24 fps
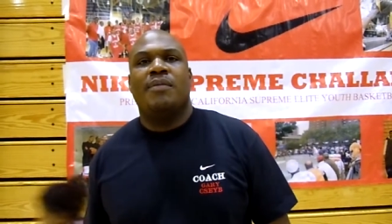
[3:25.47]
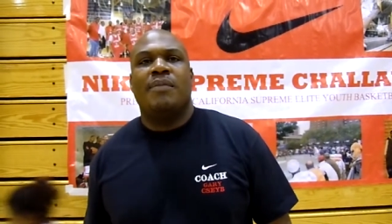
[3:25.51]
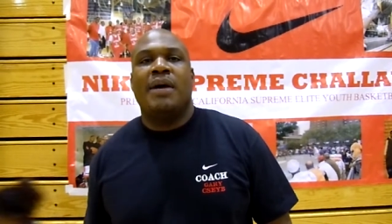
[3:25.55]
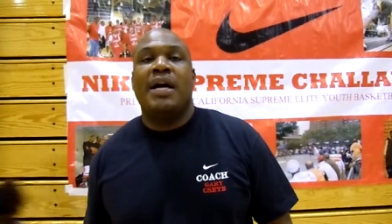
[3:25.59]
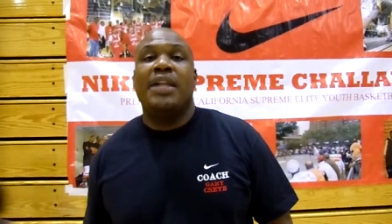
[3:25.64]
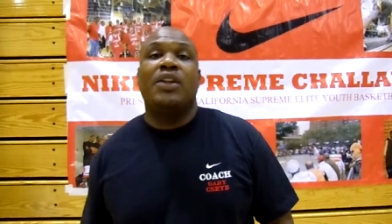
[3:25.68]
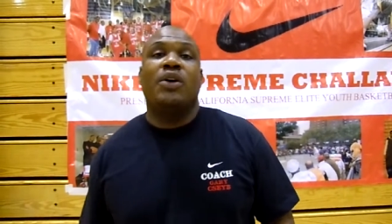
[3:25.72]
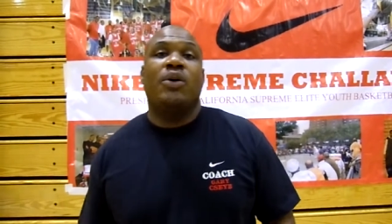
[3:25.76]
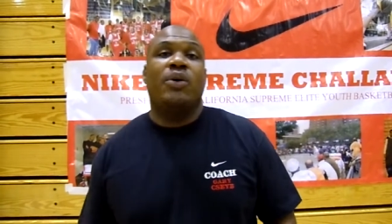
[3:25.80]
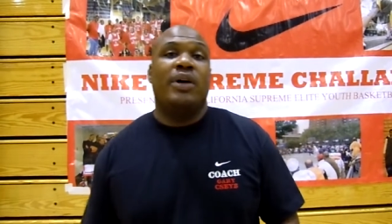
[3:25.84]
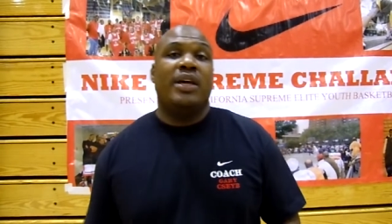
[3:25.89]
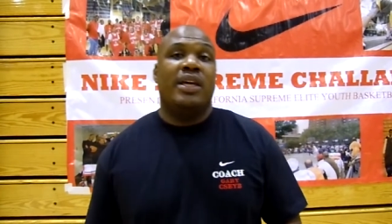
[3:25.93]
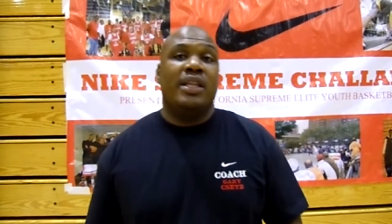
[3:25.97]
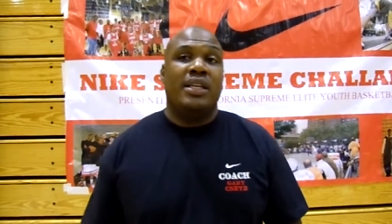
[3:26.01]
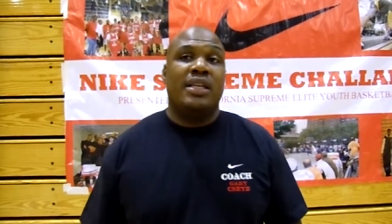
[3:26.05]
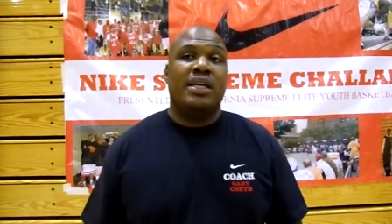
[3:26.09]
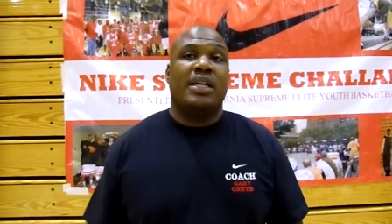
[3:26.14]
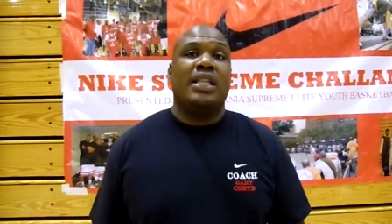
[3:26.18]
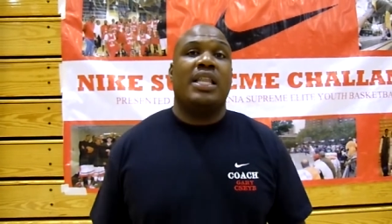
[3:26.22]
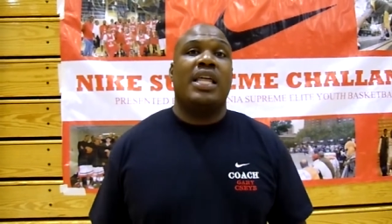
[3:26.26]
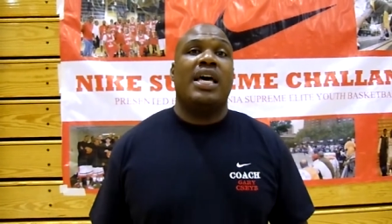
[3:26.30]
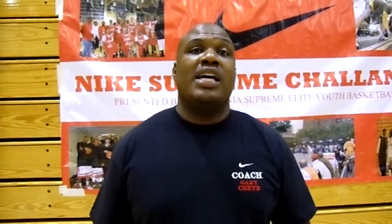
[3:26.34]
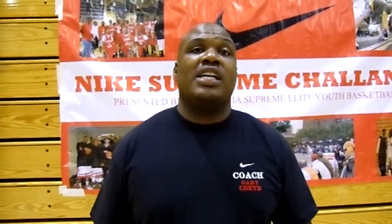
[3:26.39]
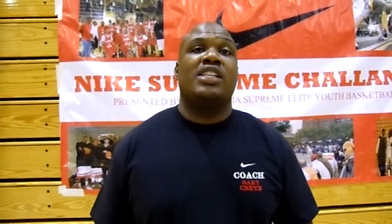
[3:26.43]
I know in
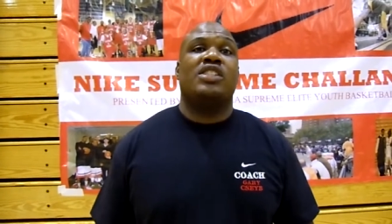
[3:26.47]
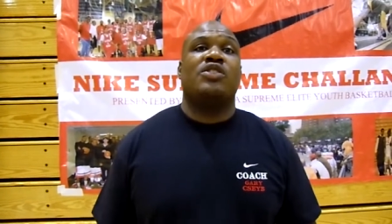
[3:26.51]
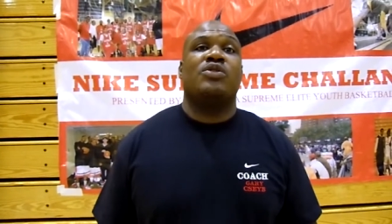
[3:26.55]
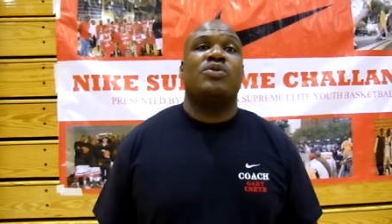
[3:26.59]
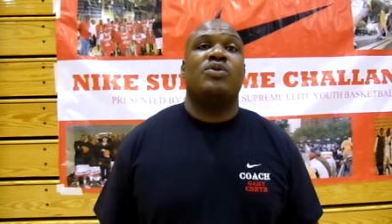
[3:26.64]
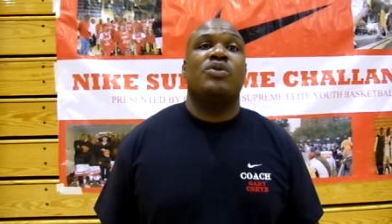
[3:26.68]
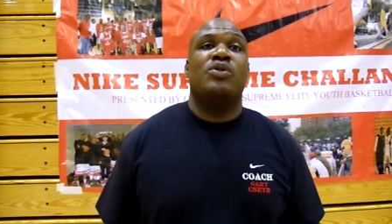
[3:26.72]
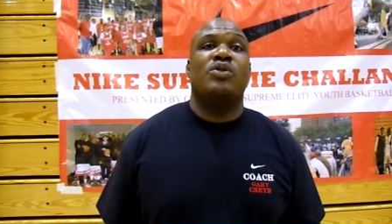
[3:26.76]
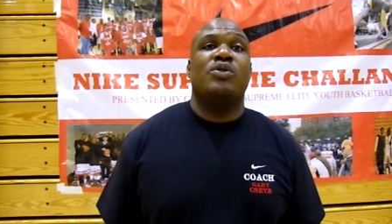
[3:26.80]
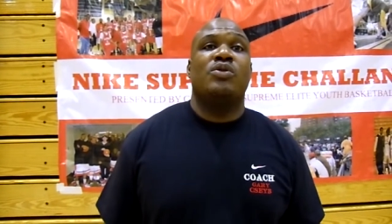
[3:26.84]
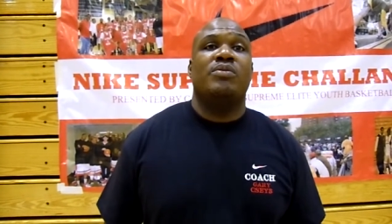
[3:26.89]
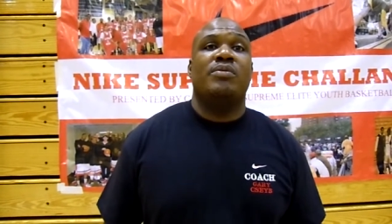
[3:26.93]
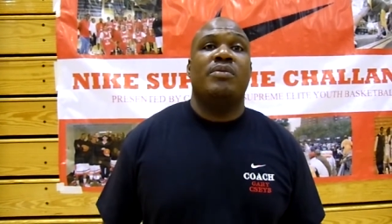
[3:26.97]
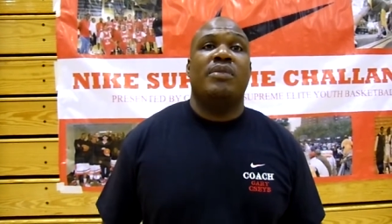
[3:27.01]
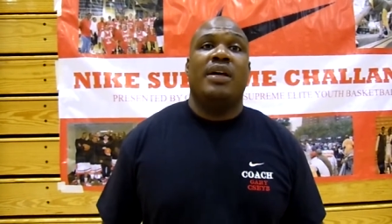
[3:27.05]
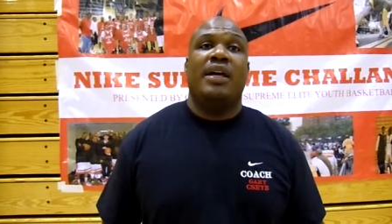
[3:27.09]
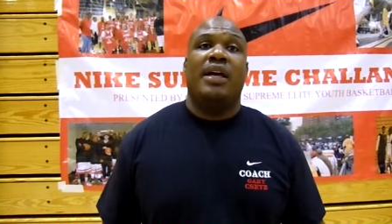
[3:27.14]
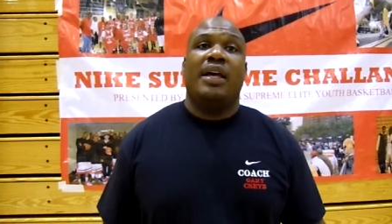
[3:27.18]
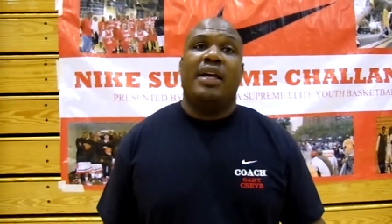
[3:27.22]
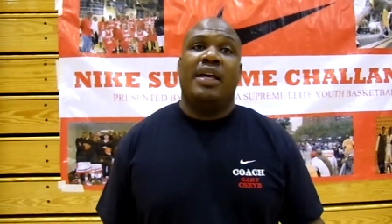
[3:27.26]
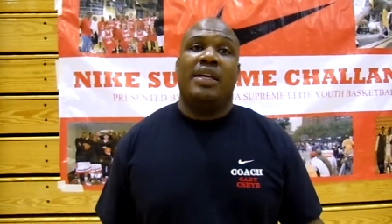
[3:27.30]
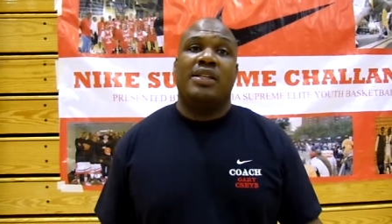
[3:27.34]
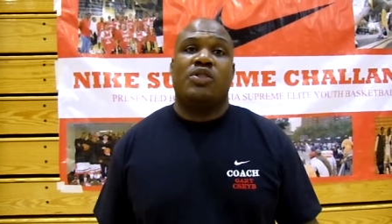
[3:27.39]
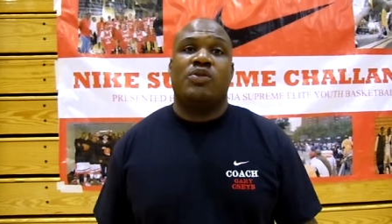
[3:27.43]
the classroom
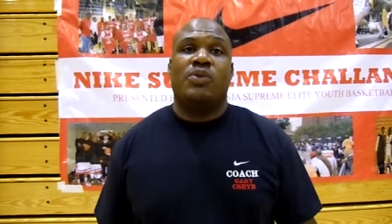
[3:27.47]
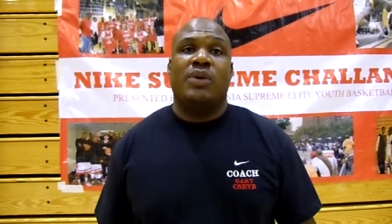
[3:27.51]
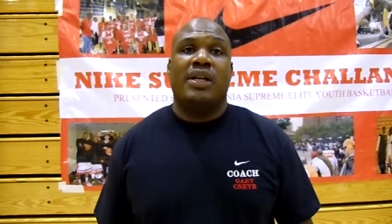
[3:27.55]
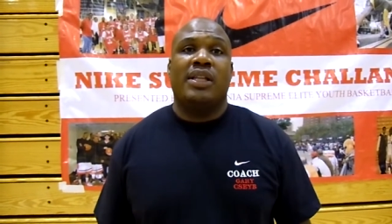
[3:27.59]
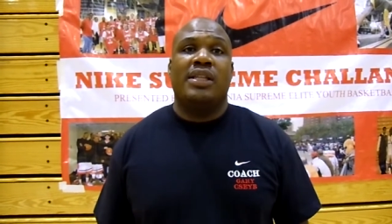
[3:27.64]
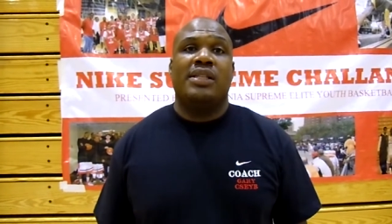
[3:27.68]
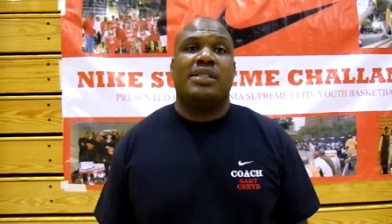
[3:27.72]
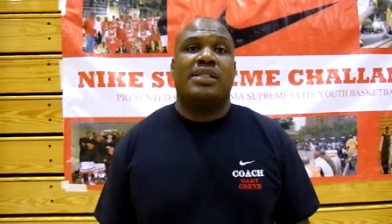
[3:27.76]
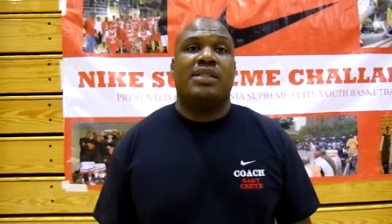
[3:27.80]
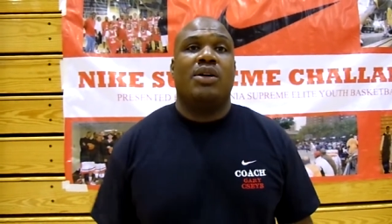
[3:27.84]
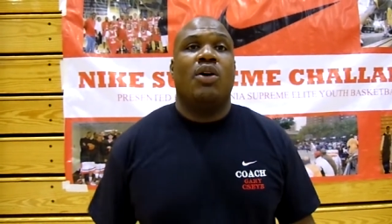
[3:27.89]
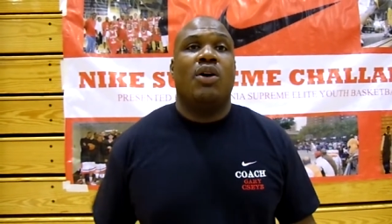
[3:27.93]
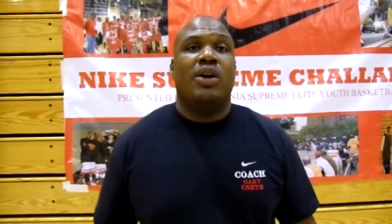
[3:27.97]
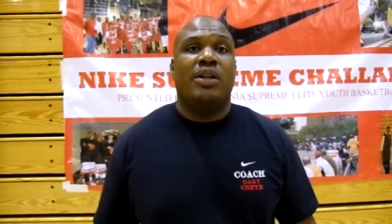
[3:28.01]
as well as